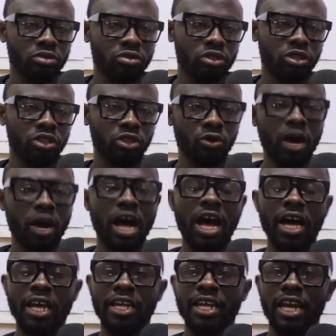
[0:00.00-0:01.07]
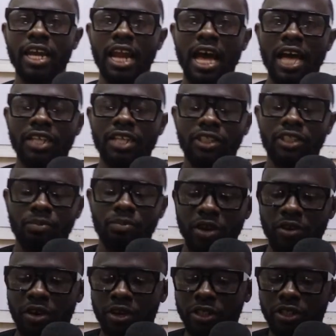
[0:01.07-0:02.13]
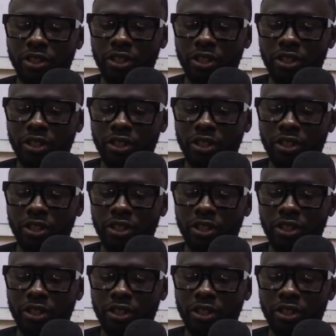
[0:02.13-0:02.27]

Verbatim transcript: you are in the last period